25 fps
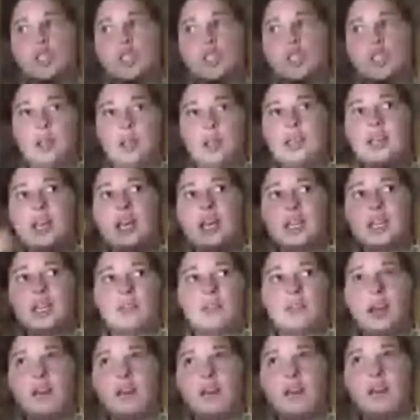the next 5
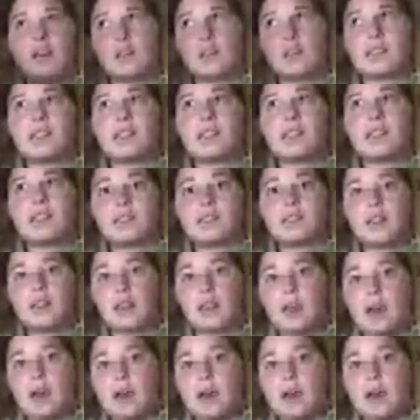years to get to that?